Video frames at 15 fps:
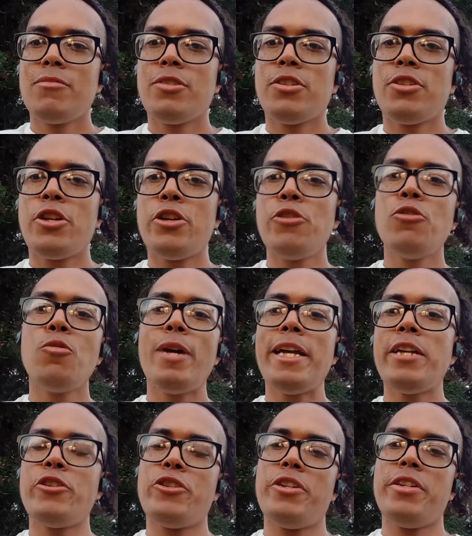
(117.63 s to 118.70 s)
2
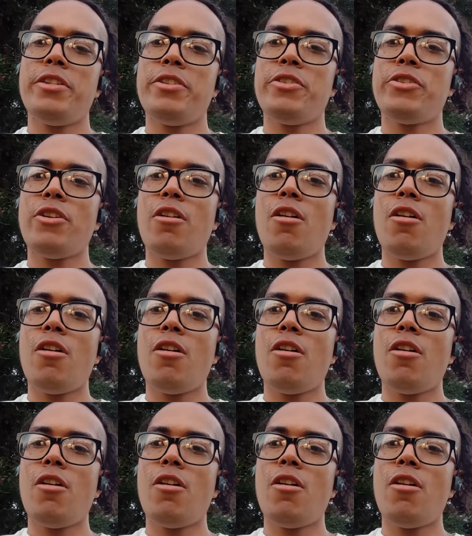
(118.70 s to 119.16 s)
inches